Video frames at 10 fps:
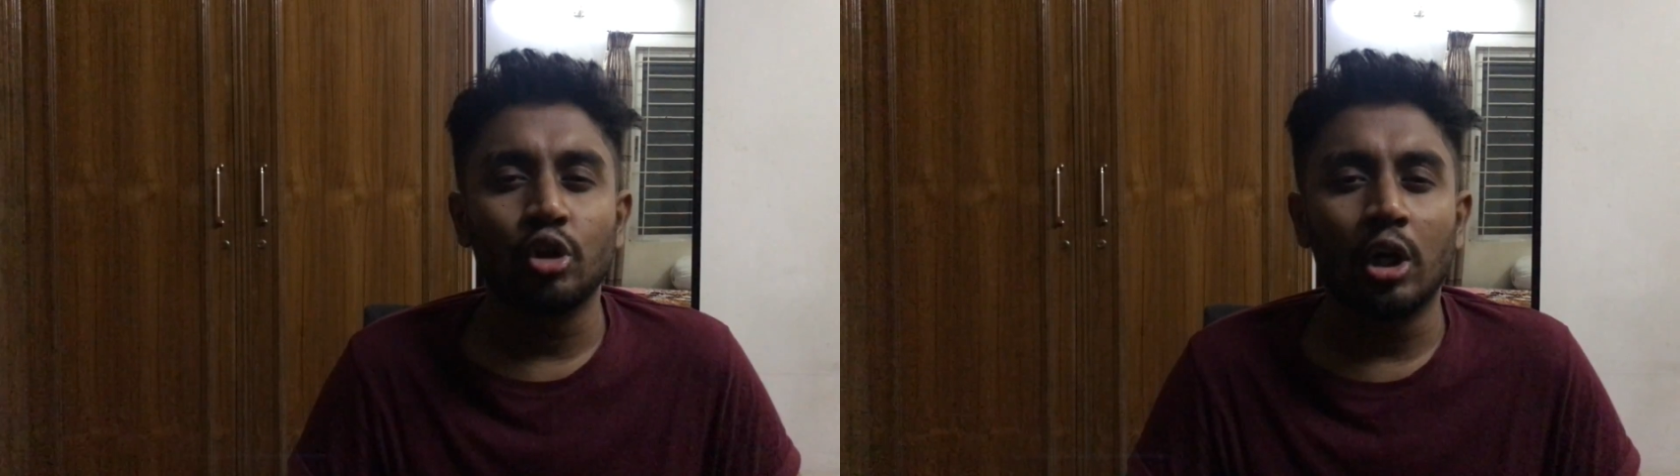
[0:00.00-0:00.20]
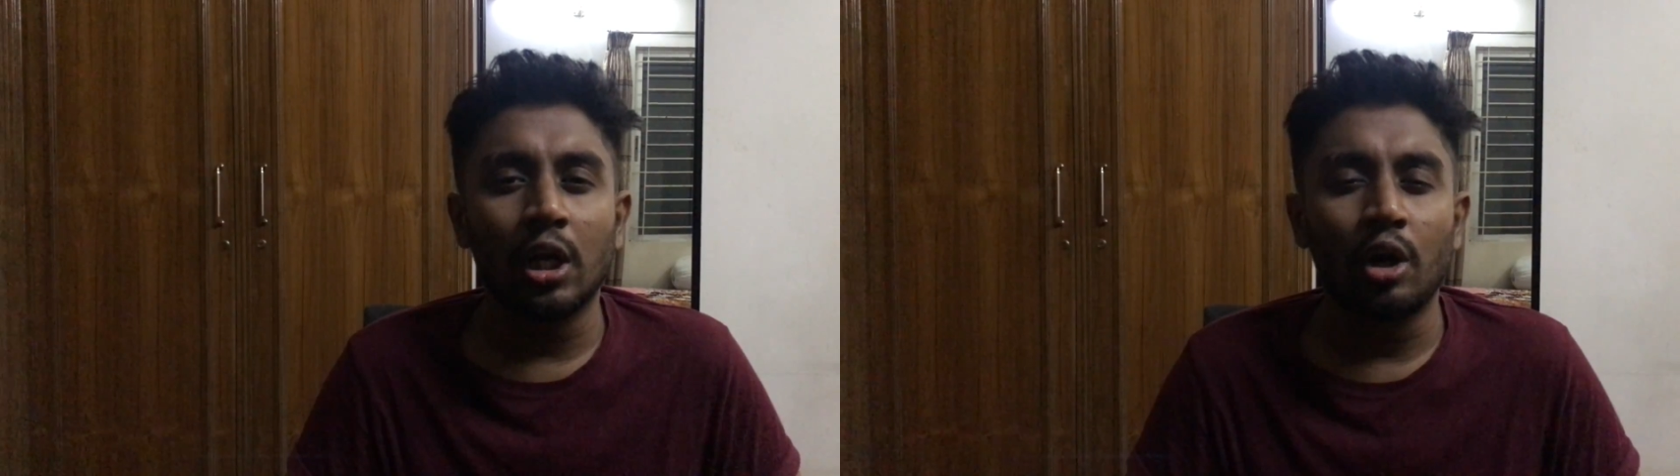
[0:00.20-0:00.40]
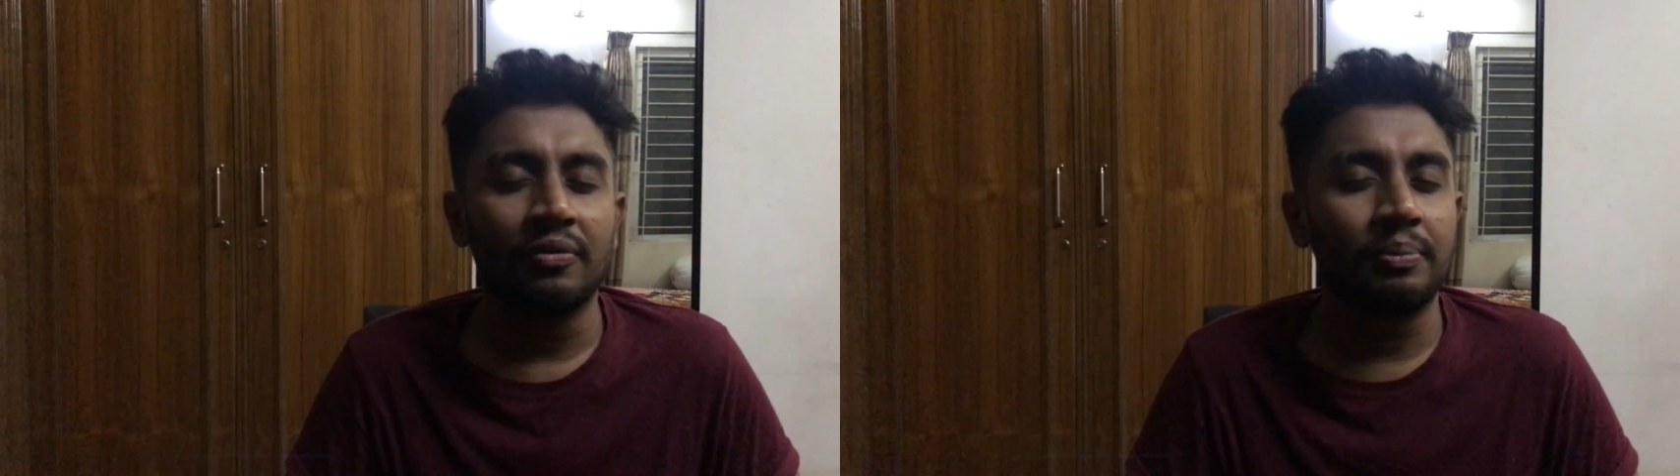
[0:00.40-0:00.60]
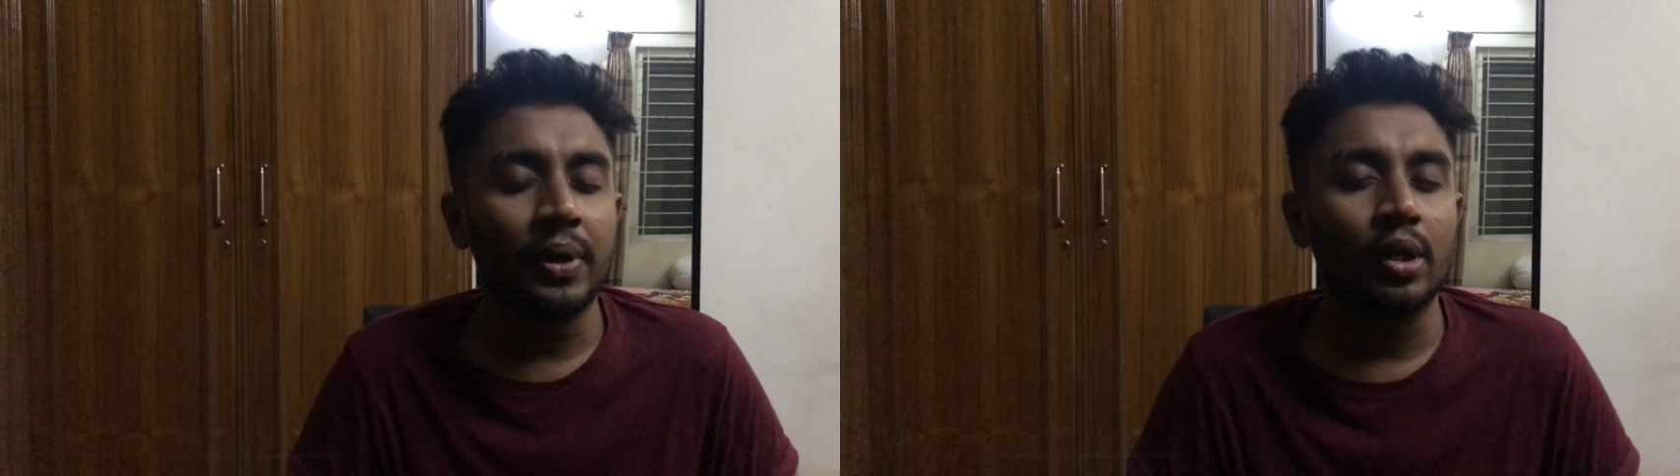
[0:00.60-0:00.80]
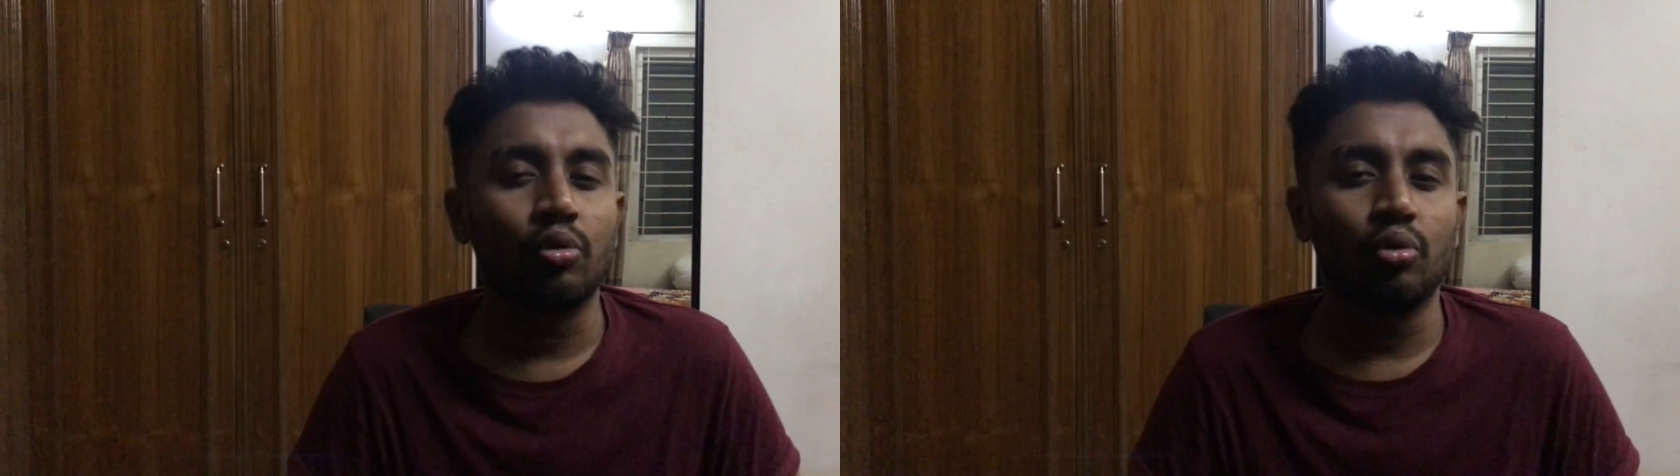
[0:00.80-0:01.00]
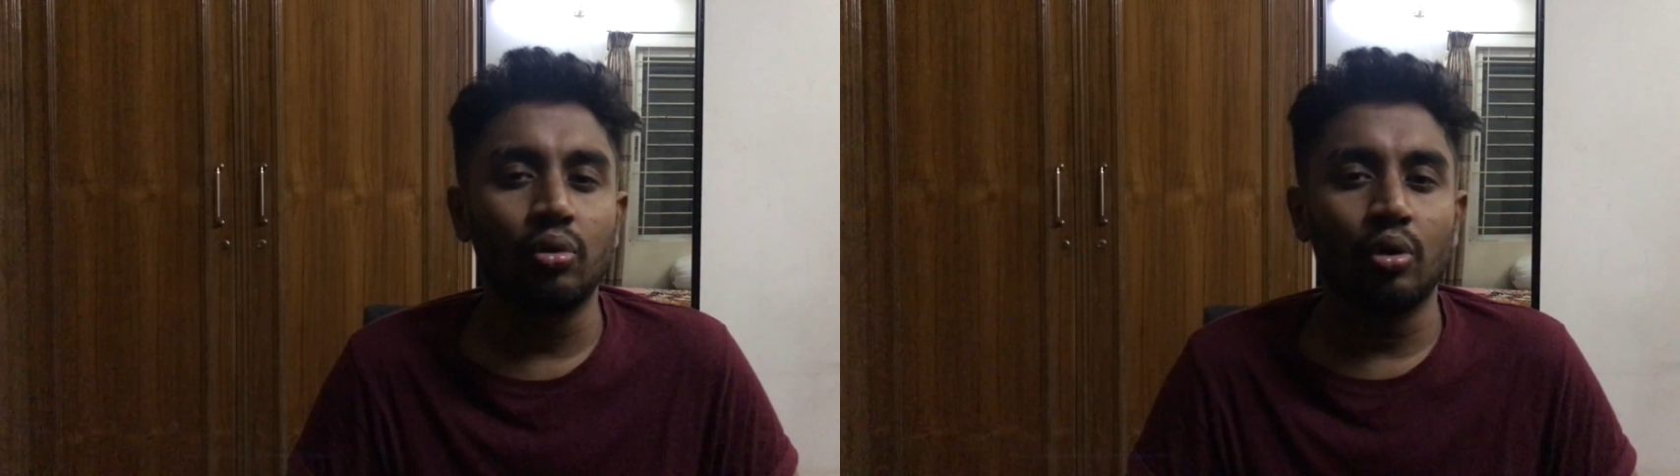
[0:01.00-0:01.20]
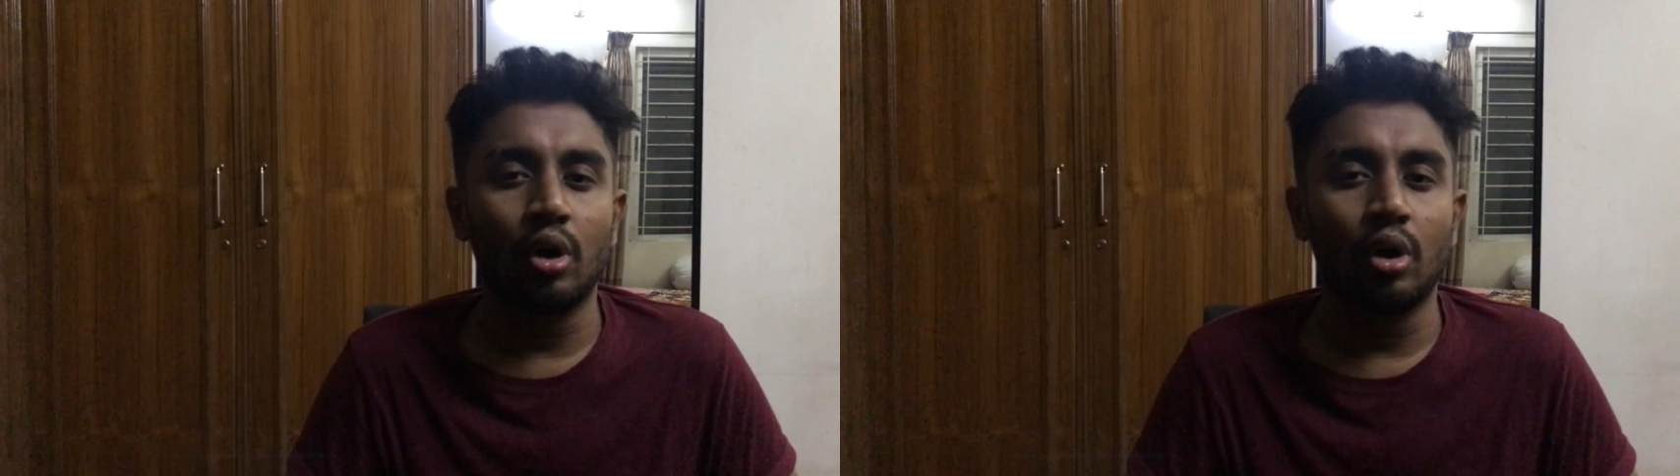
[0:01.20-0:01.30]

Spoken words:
not a lot of breakthrough